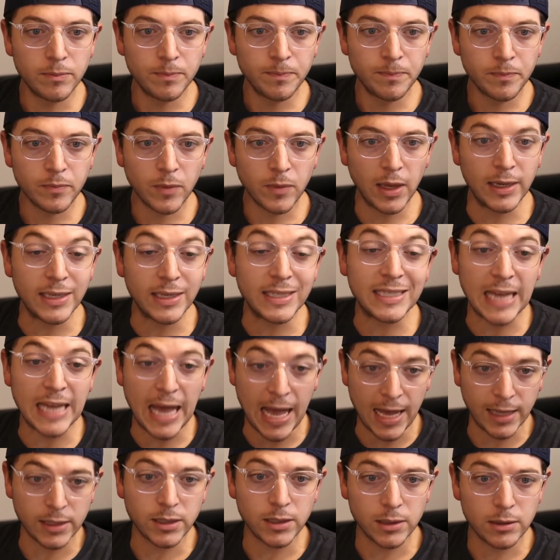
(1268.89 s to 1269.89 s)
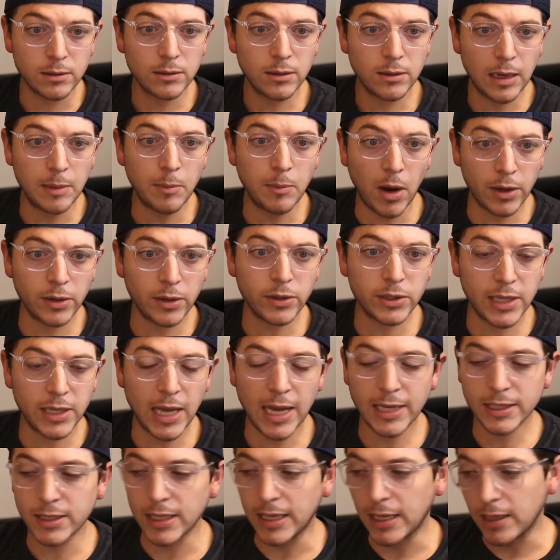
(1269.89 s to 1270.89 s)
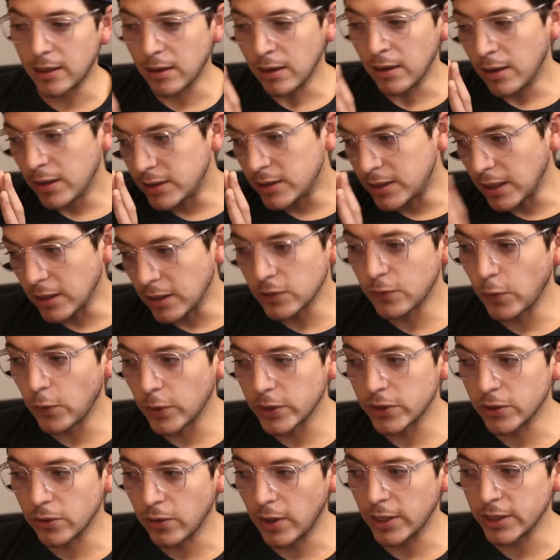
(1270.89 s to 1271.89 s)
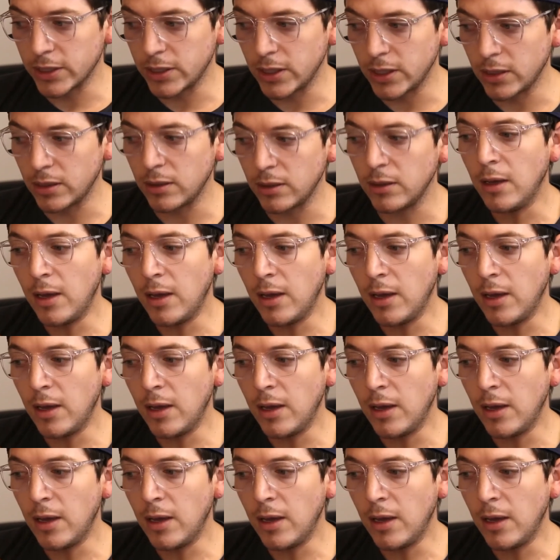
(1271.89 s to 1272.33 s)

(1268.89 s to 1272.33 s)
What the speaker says: in SaaS, in modern SaaS. Like Salesforce crushed it.